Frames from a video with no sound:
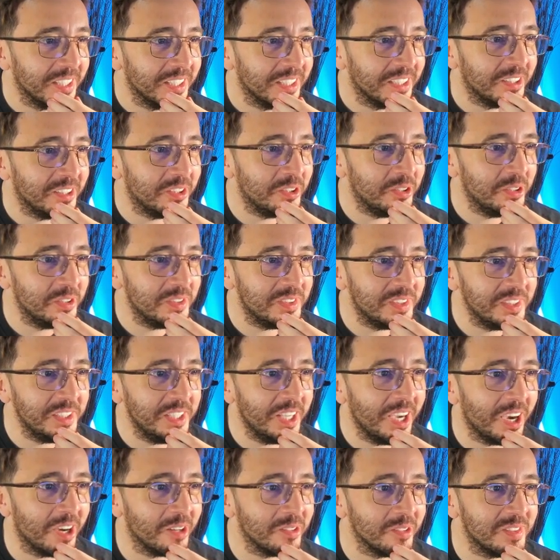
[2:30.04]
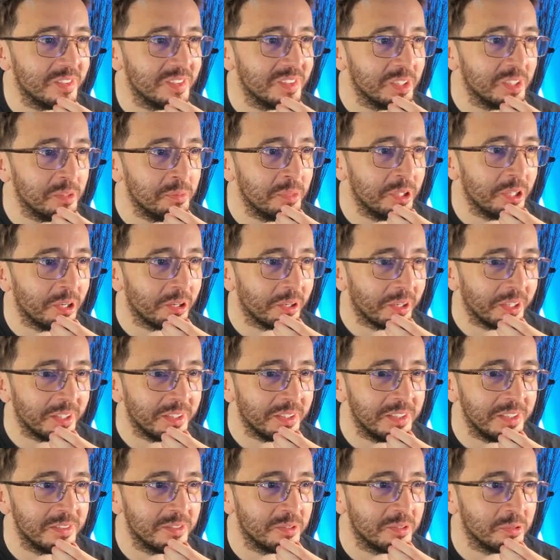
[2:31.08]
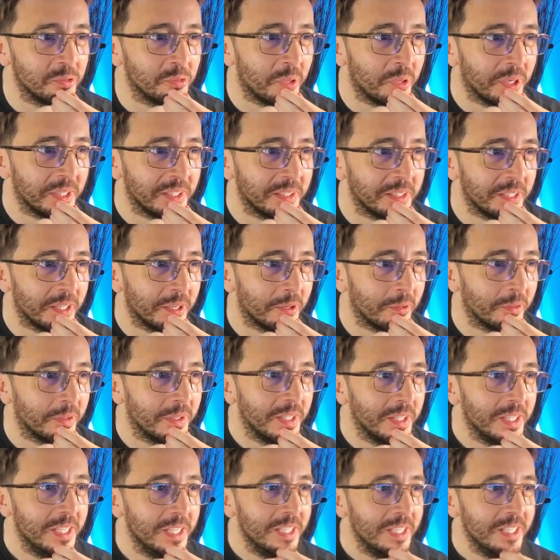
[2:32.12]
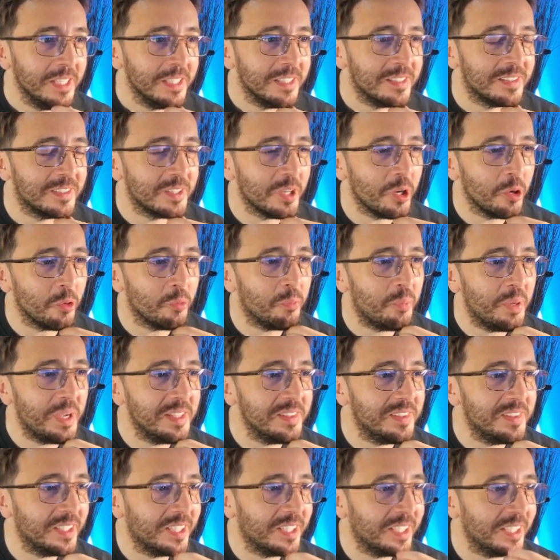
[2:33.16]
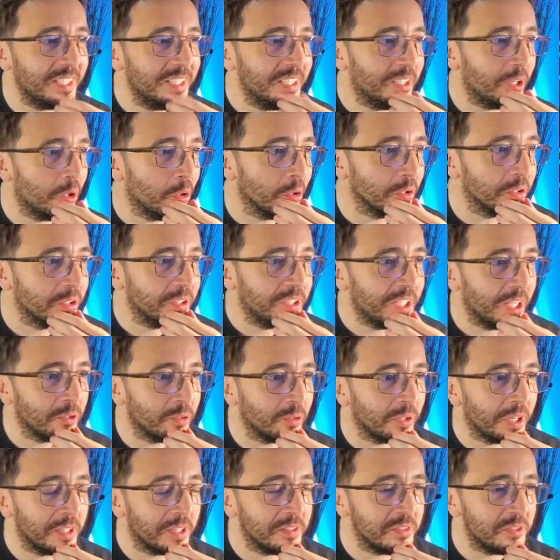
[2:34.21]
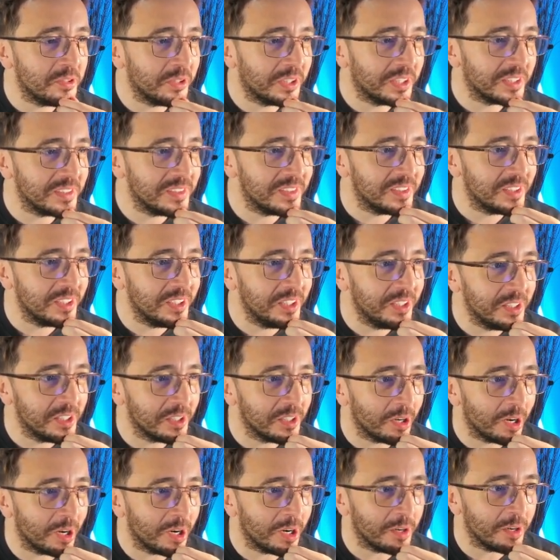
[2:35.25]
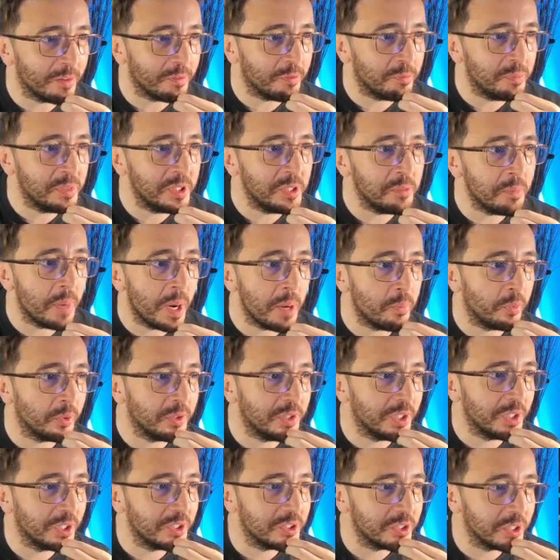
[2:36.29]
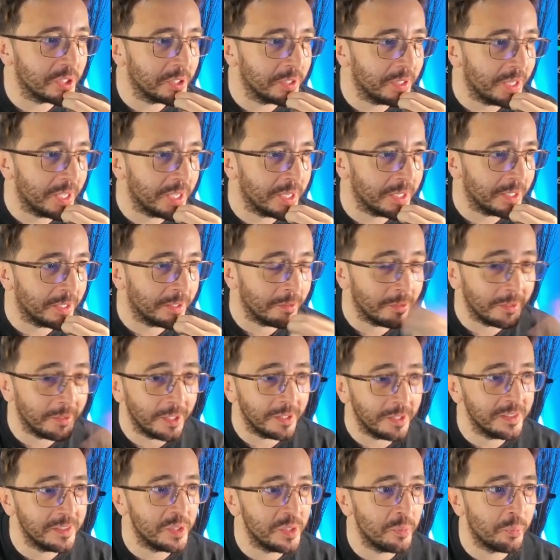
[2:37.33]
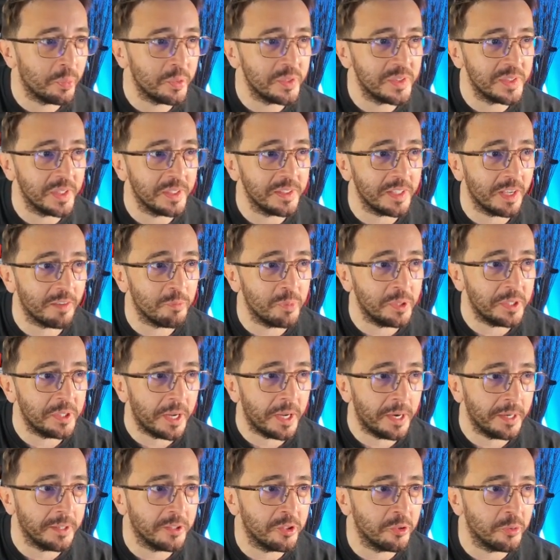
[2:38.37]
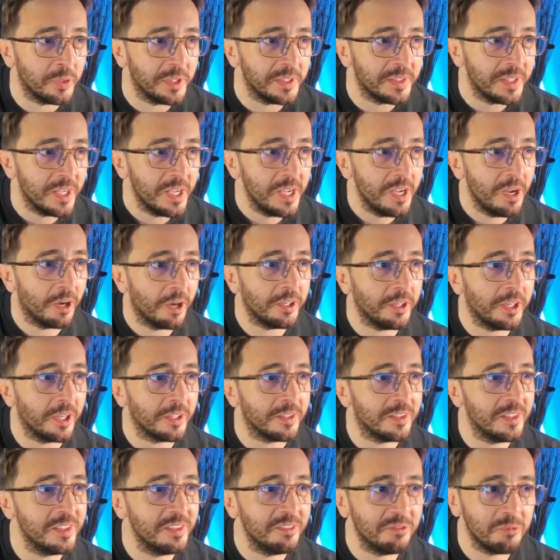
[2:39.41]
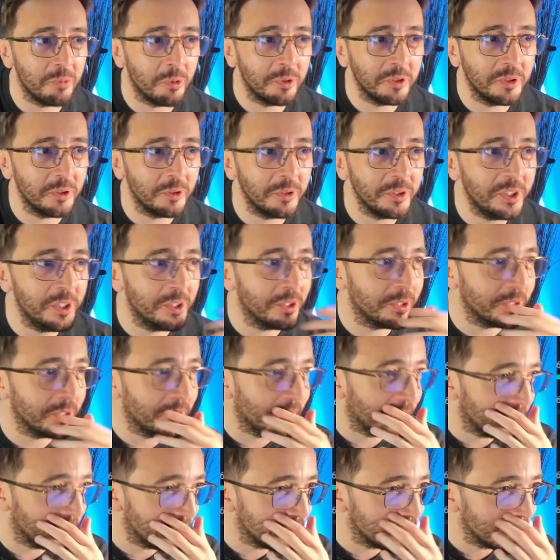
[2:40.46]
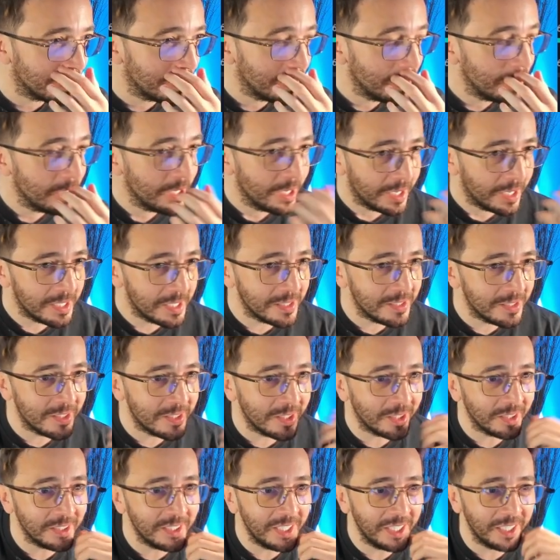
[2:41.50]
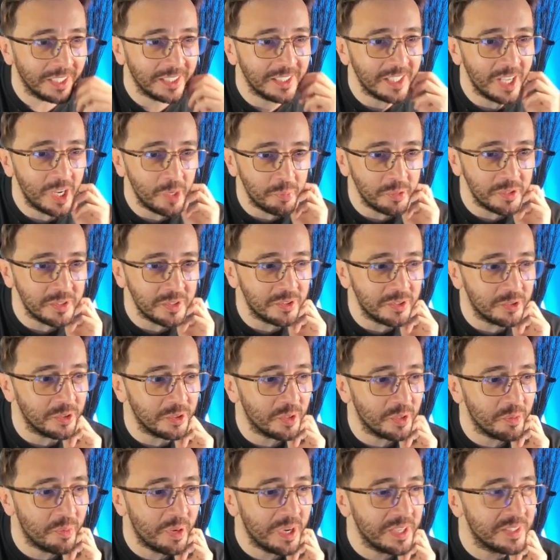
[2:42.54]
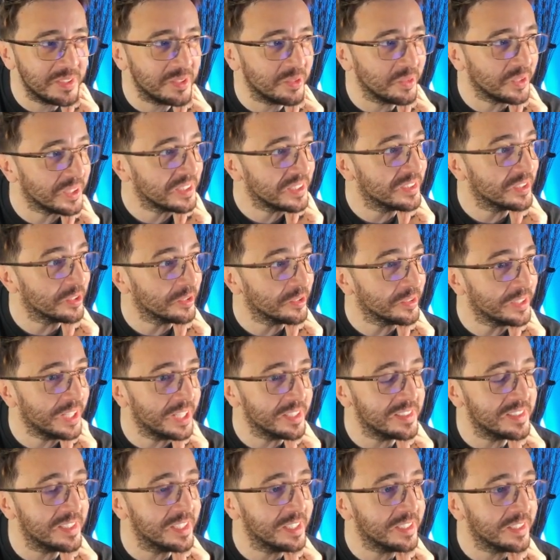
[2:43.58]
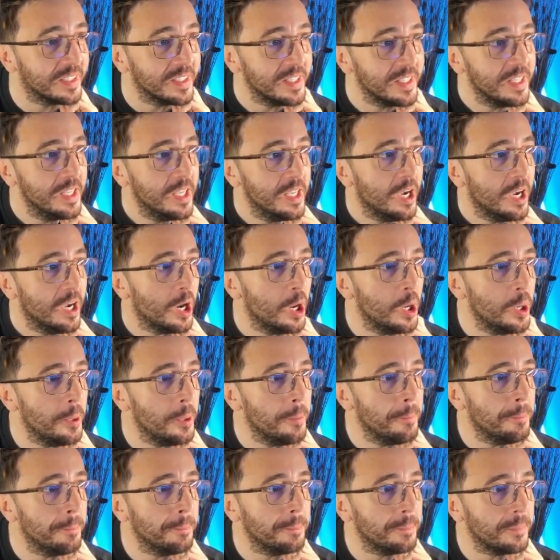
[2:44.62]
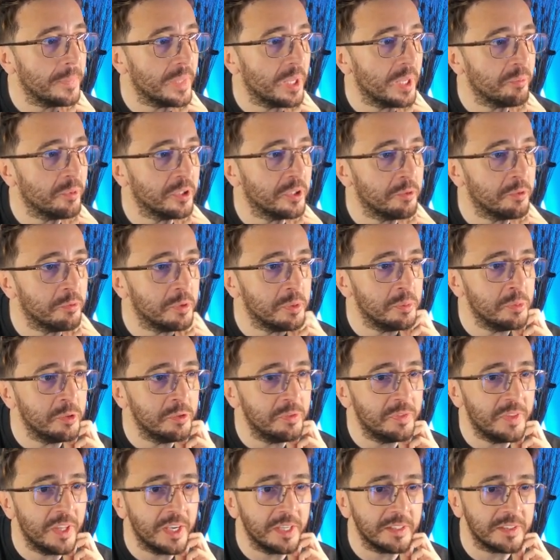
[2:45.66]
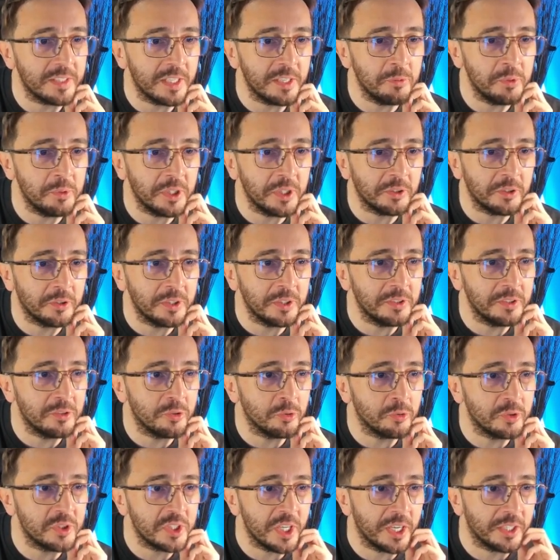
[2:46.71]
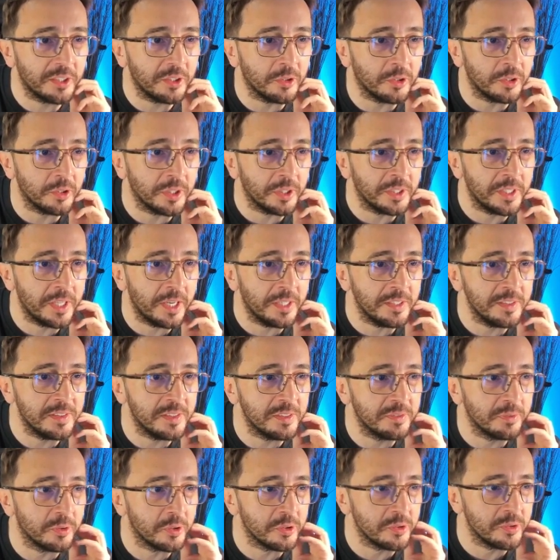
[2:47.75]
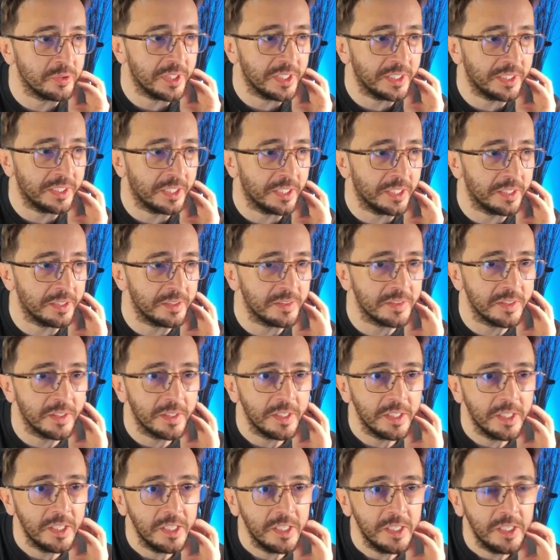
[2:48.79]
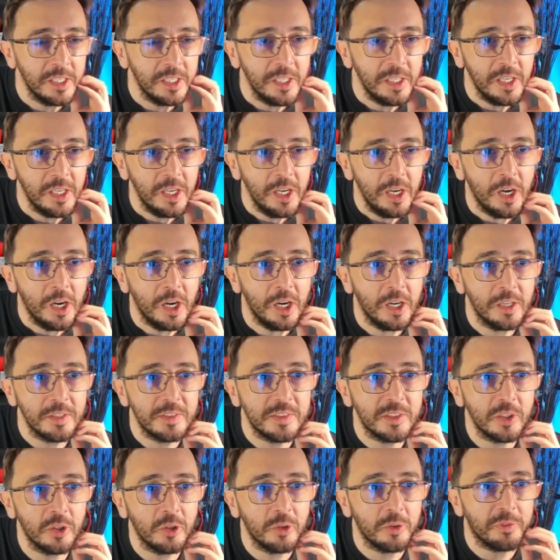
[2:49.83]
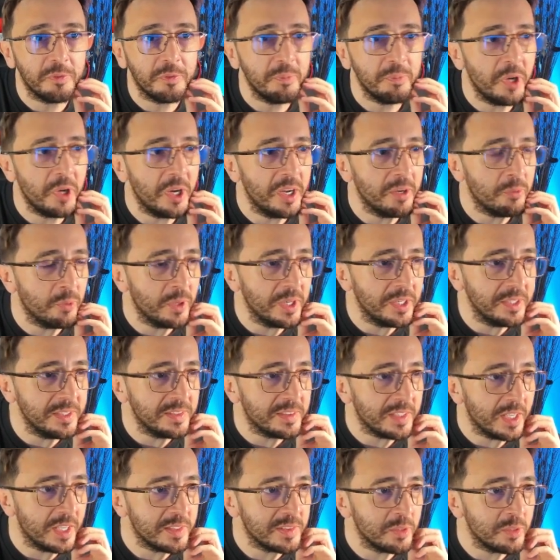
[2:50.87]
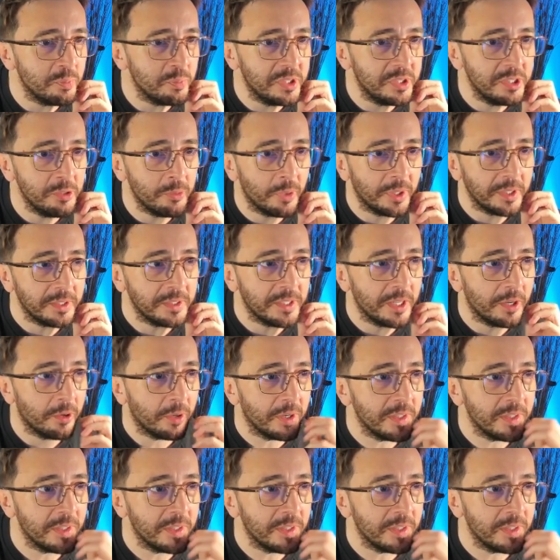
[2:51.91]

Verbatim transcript: Do you see how similar it is to right now? So basically all the yellow lines you can see here have been my prediction and 90% have been accurate. I got this wrong call here guys and uh, yeah it happens to the best ones so that's it. Um, I'm gonna remove that and we are going to check our analysis for today guys. Uh, so where is S&P right now?